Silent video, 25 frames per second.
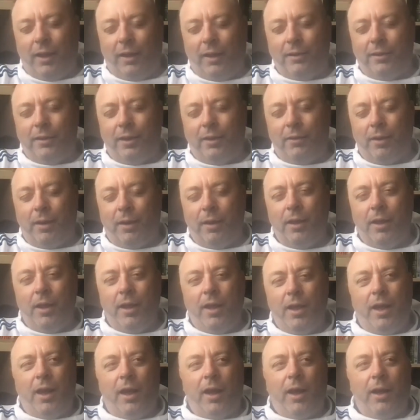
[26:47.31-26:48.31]
You know,
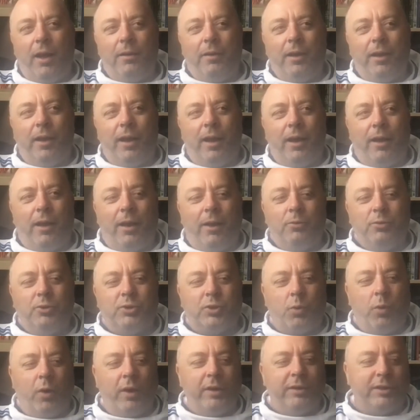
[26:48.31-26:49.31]
I was
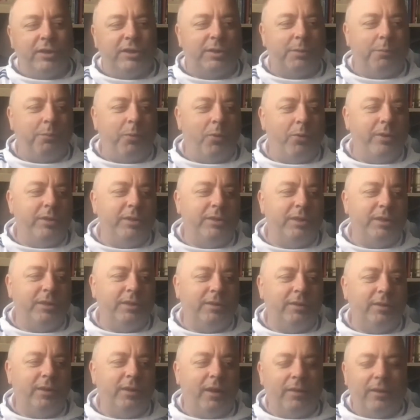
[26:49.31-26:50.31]
quite
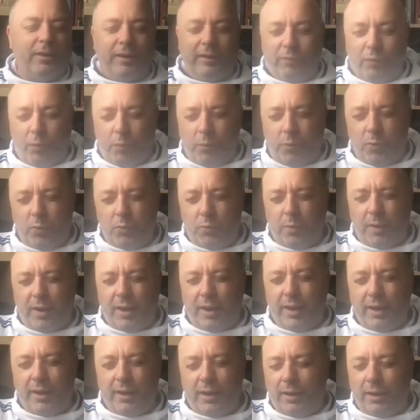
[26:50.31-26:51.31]
disappointed, you know, the Liverpool
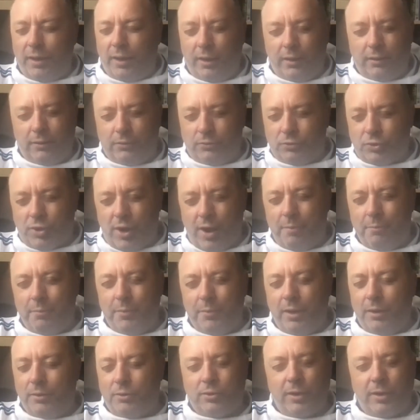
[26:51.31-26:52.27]
play at Tranmere.